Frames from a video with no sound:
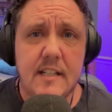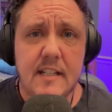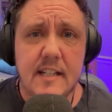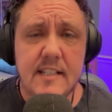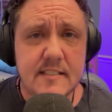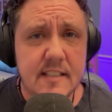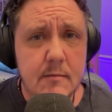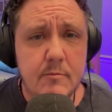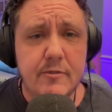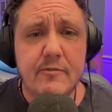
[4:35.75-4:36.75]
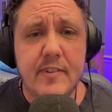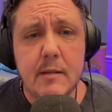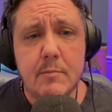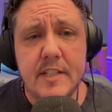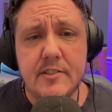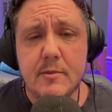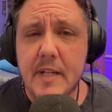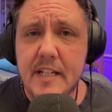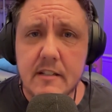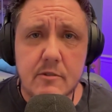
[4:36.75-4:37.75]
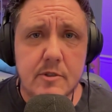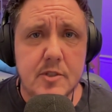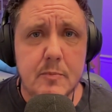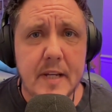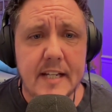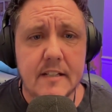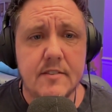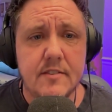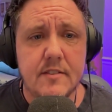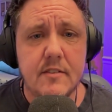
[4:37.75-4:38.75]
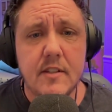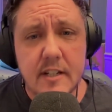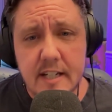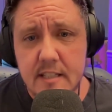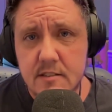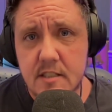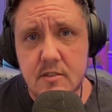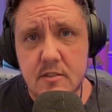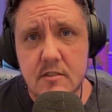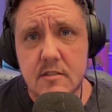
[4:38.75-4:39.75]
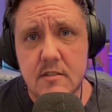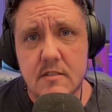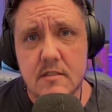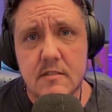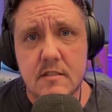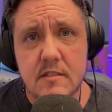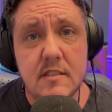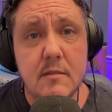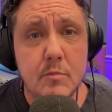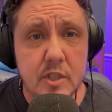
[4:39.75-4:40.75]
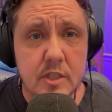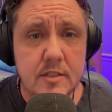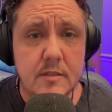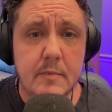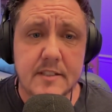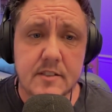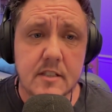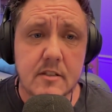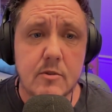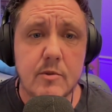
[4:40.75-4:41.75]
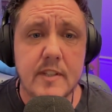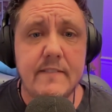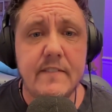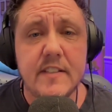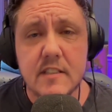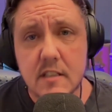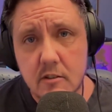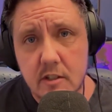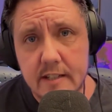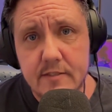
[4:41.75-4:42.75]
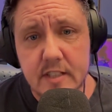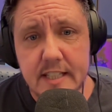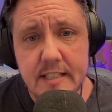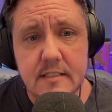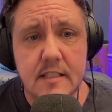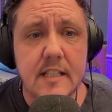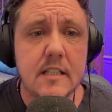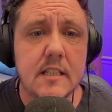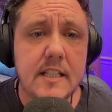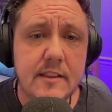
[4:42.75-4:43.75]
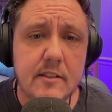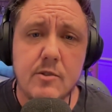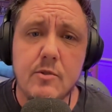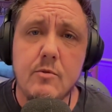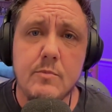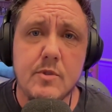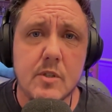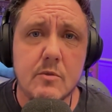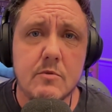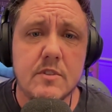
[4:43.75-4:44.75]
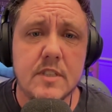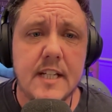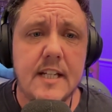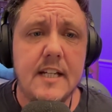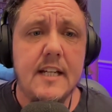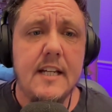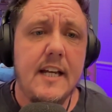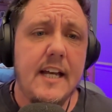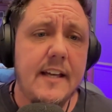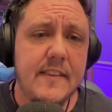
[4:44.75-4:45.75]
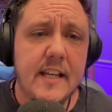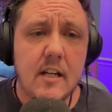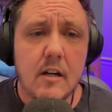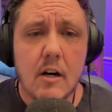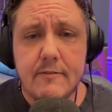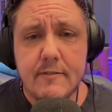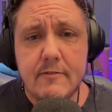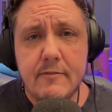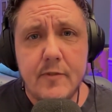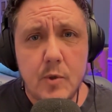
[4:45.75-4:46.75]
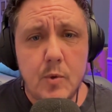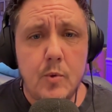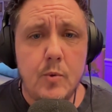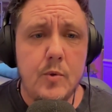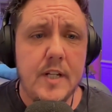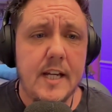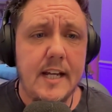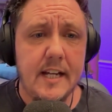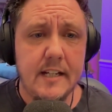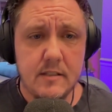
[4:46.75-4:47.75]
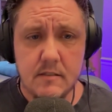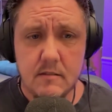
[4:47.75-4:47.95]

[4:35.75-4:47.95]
And it's time for families to pay their respects to their ancestors. Similar to Mexico, they visit the grave sites, they clean the tombstones, and they offer food and,